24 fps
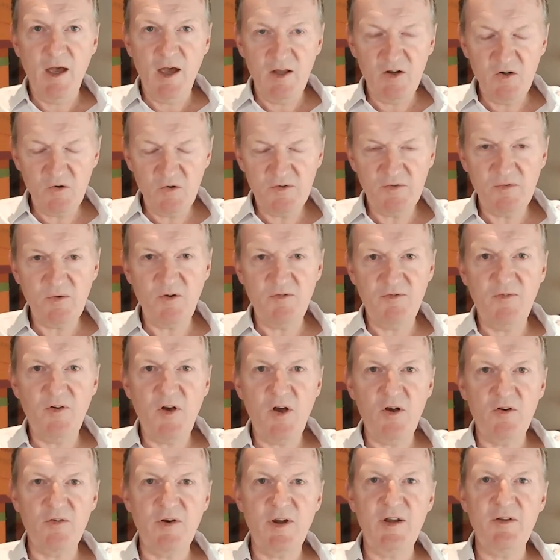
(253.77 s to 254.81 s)
And also a
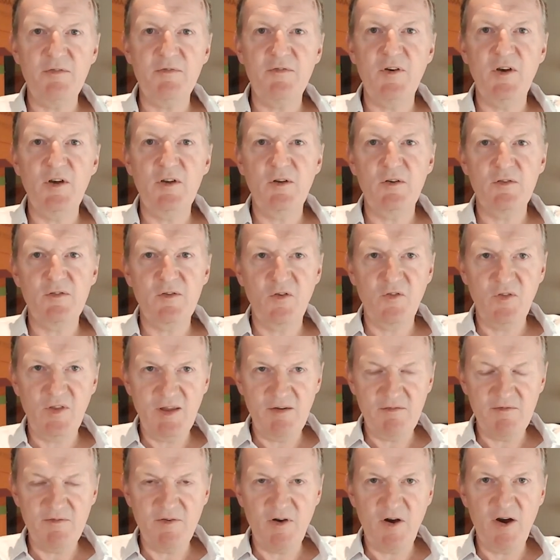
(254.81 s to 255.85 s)
far greater focus on the
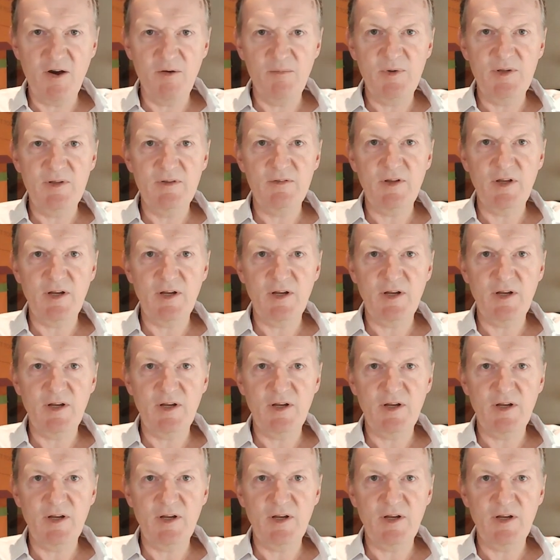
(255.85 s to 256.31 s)
environment